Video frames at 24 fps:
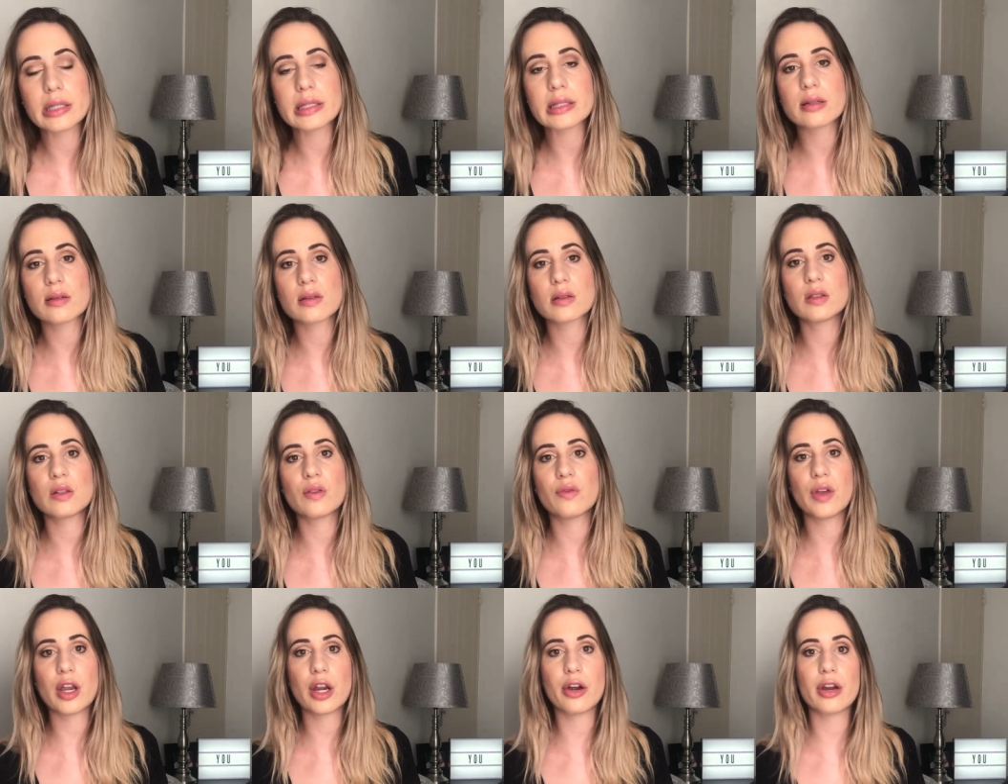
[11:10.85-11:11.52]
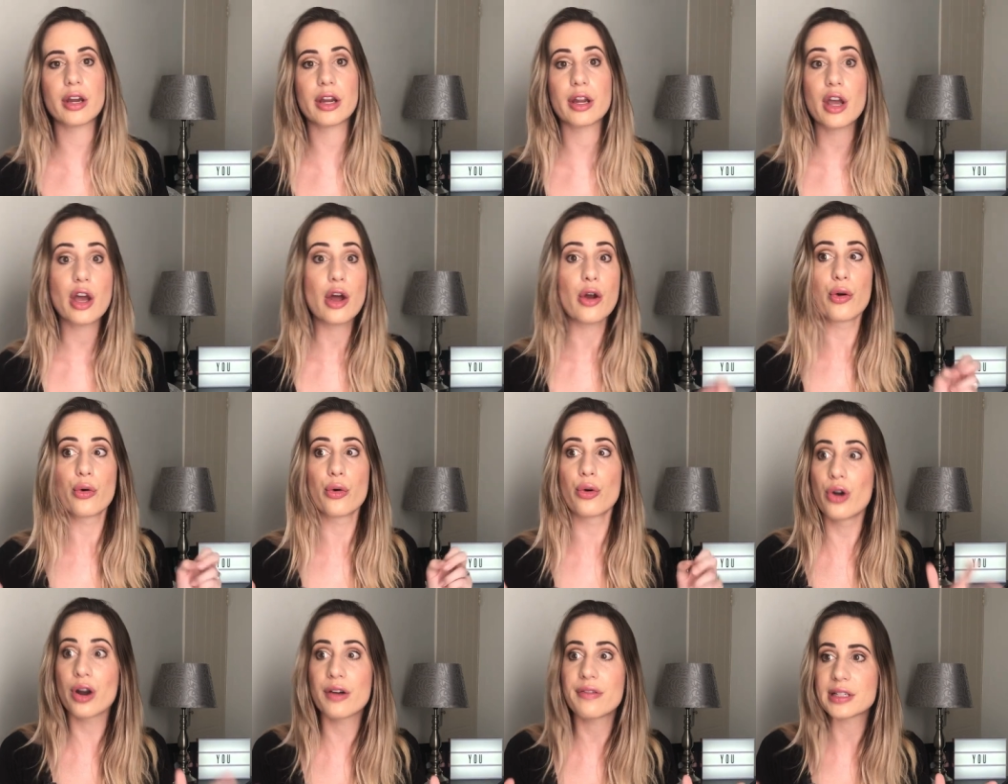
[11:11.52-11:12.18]
It's it's very
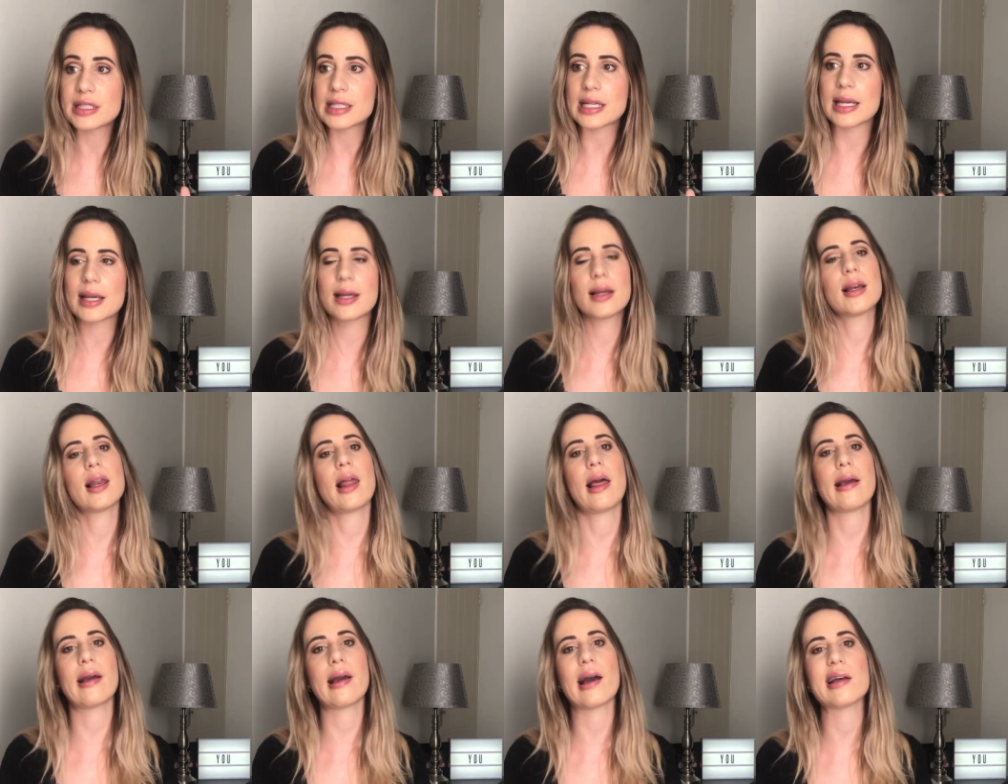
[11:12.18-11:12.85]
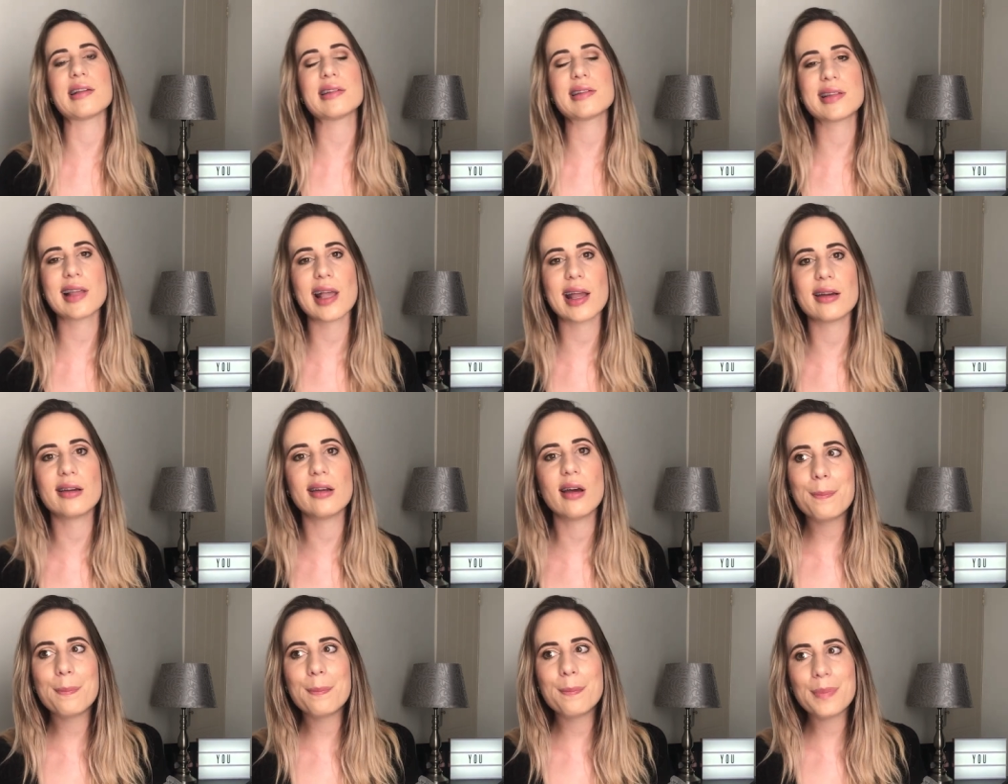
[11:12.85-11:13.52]
riveting, like I
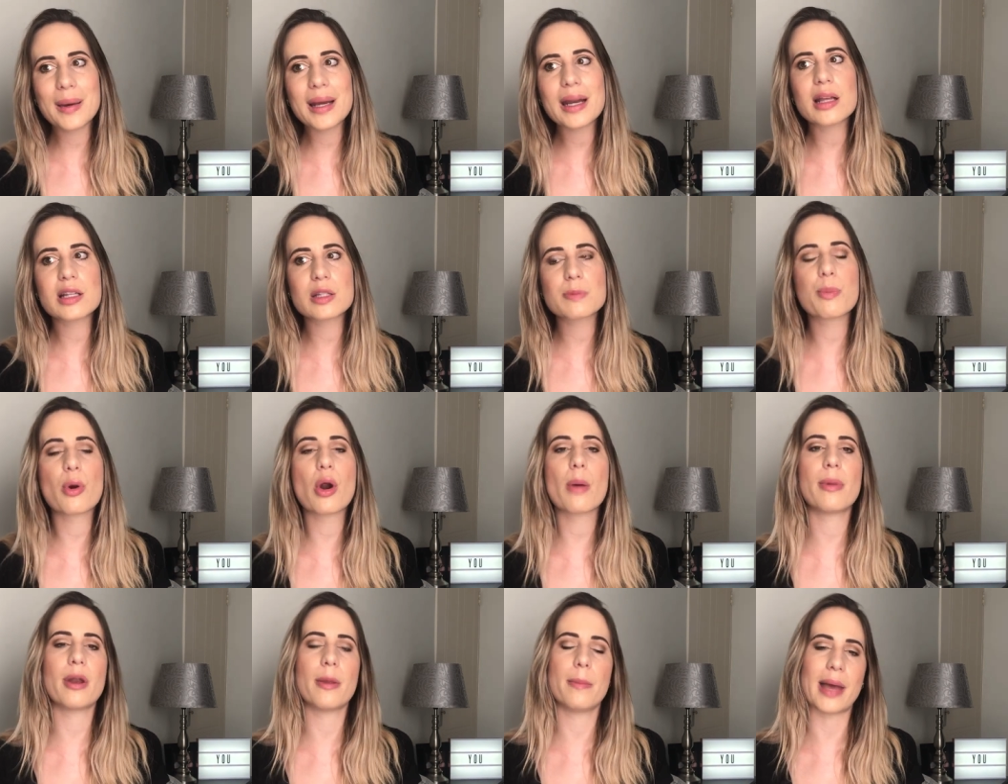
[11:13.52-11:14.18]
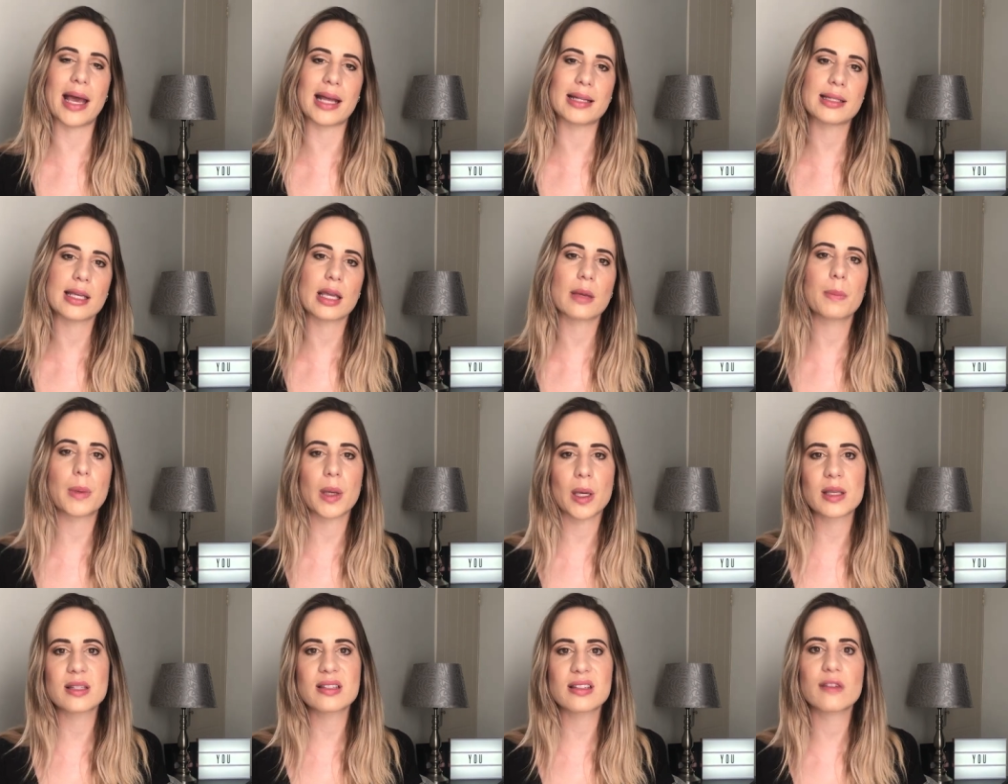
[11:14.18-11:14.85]
said, but it's problematic
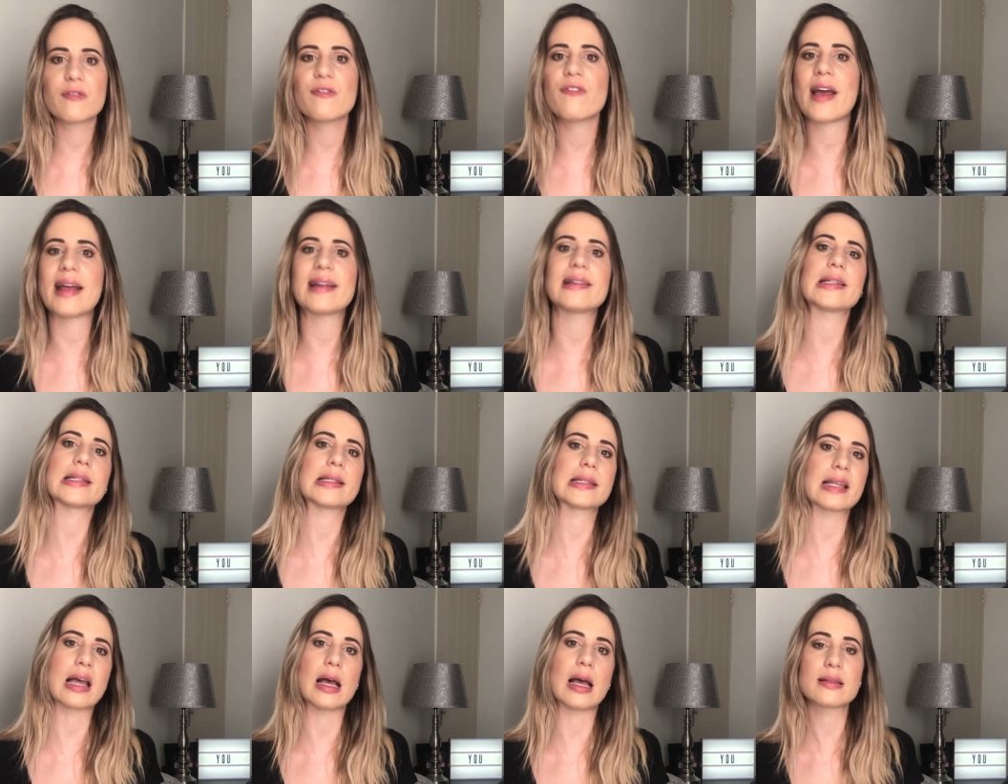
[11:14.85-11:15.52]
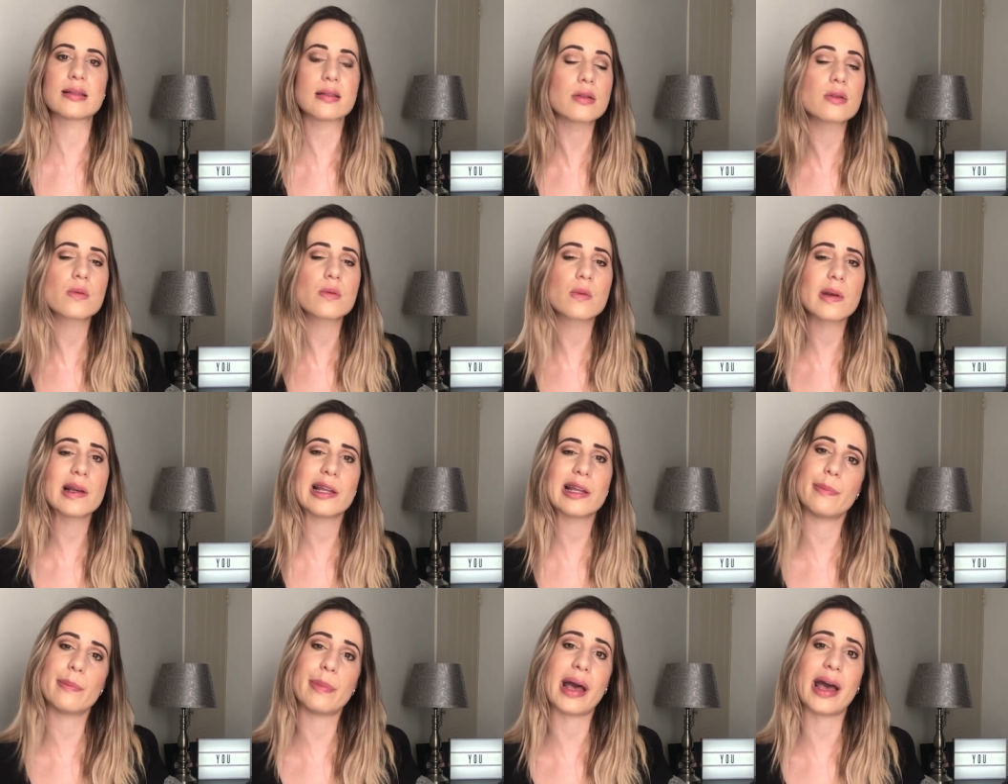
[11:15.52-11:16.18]
because it fantasizes
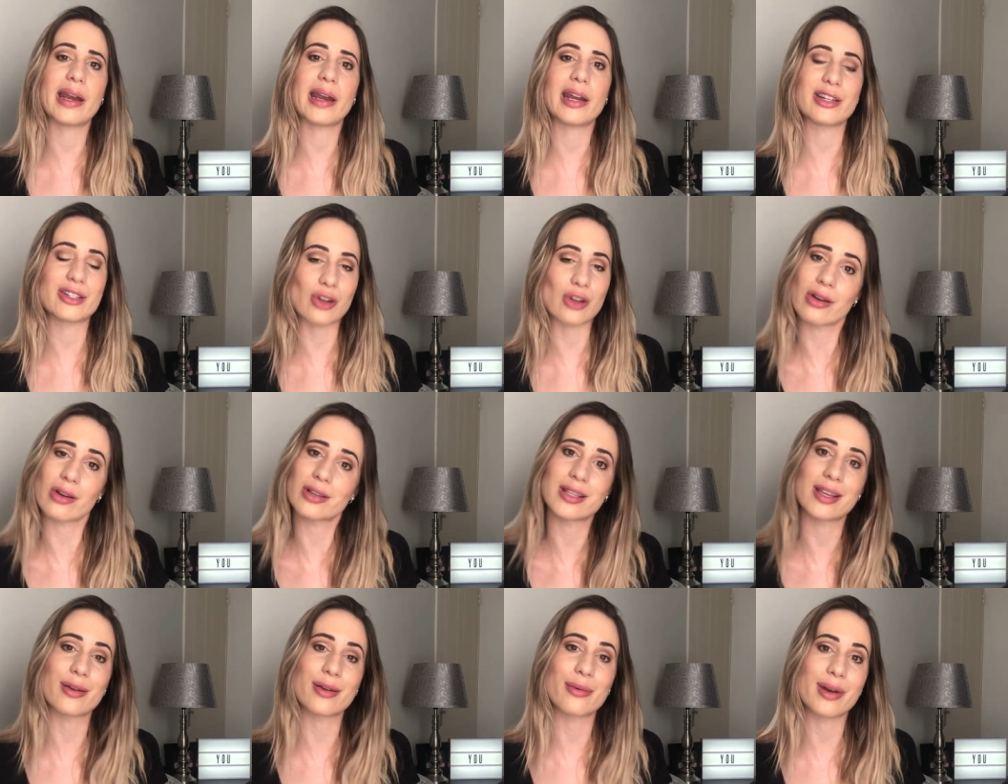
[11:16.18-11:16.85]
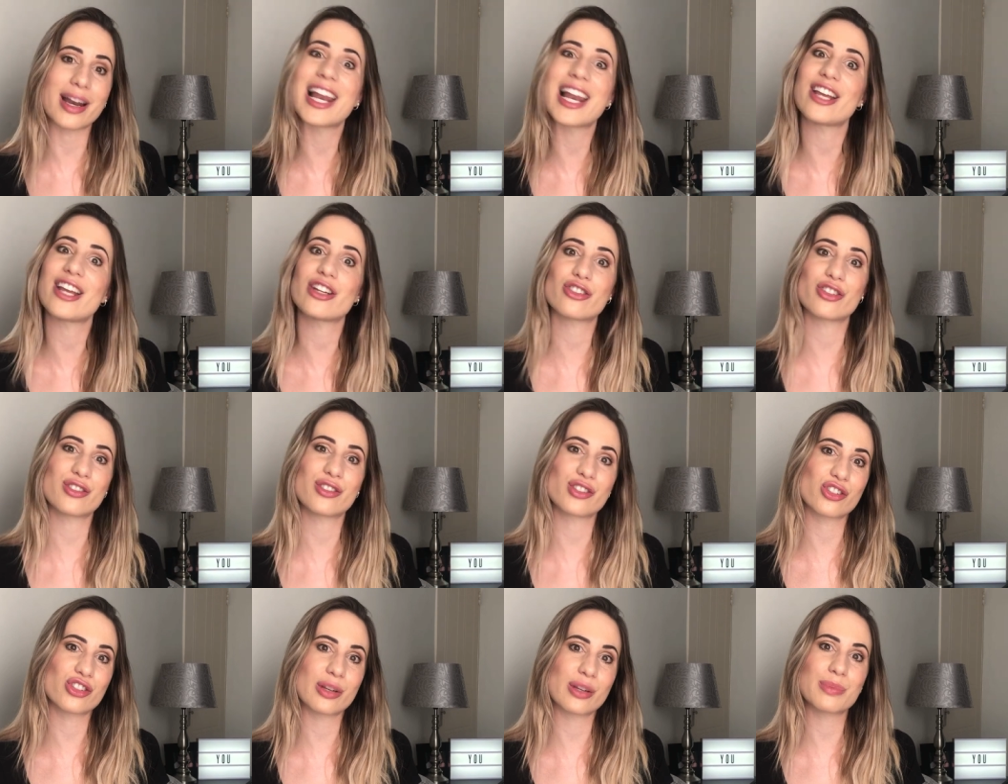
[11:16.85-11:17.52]
really bad and toxic
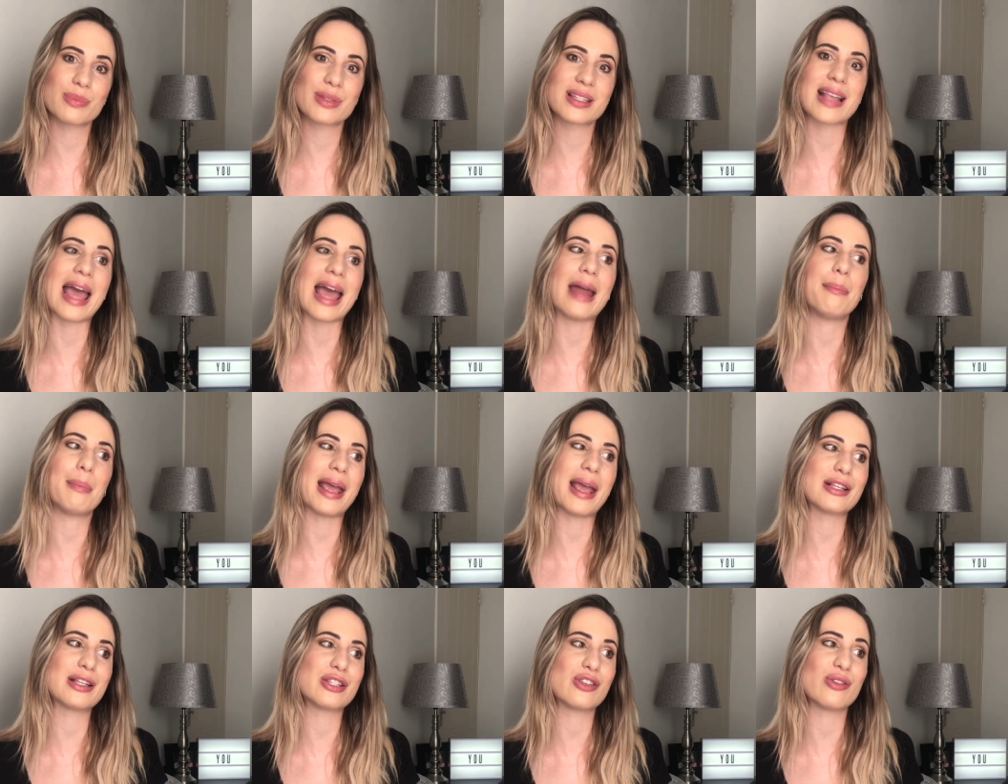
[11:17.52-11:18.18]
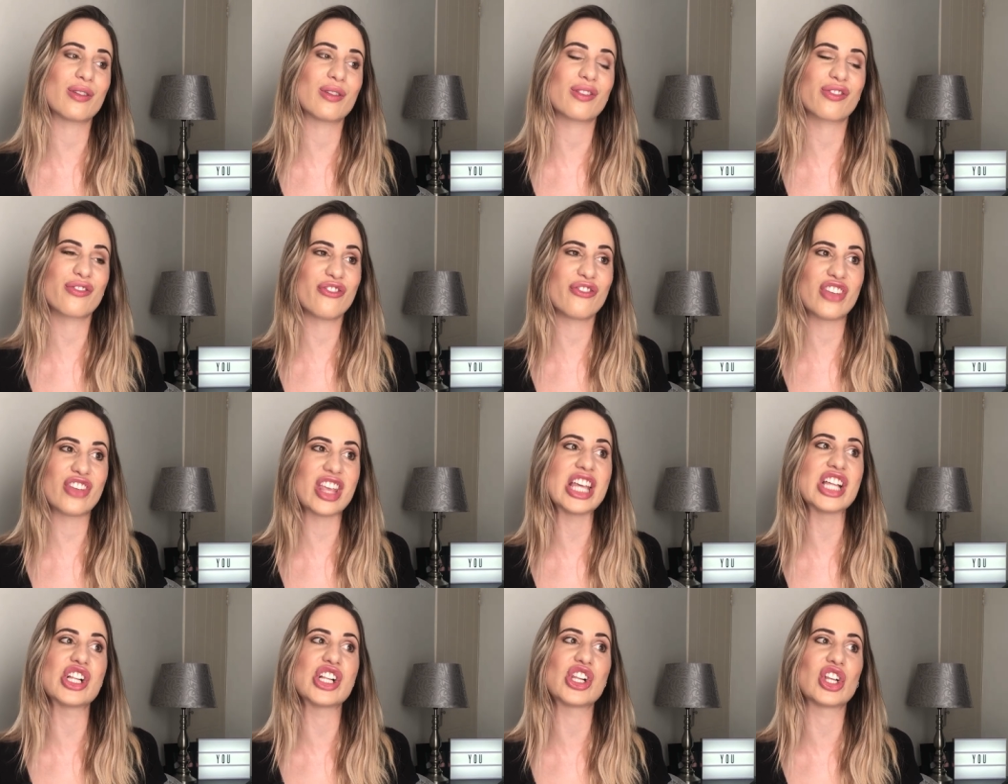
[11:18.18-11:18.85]
relationships and makes you
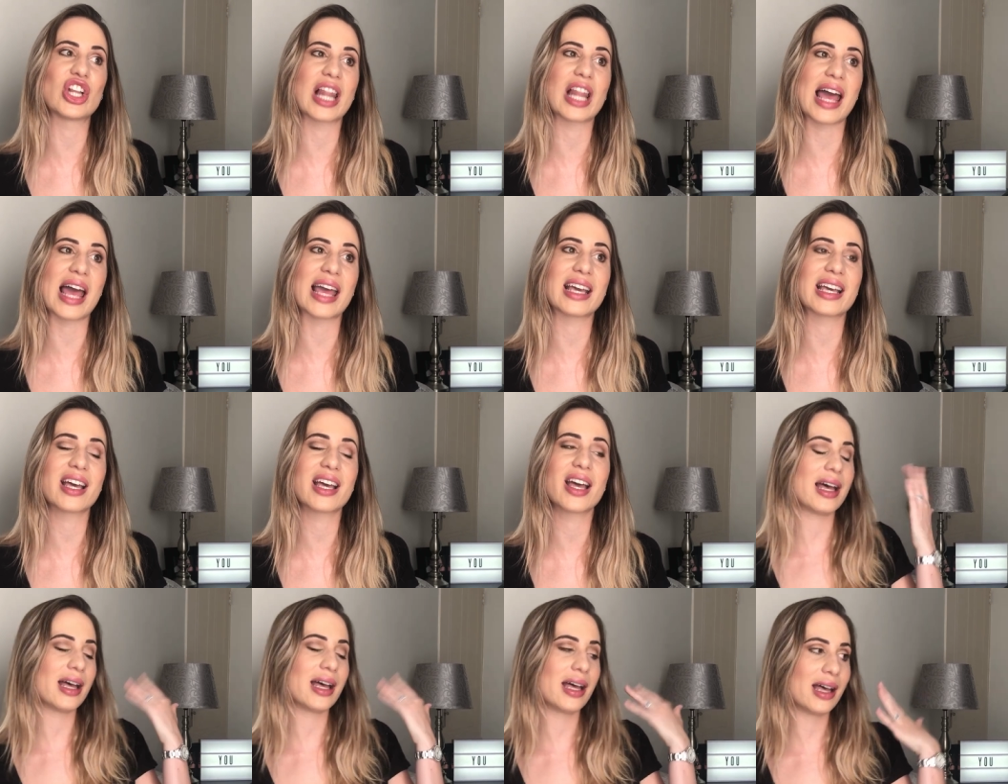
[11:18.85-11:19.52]
feel like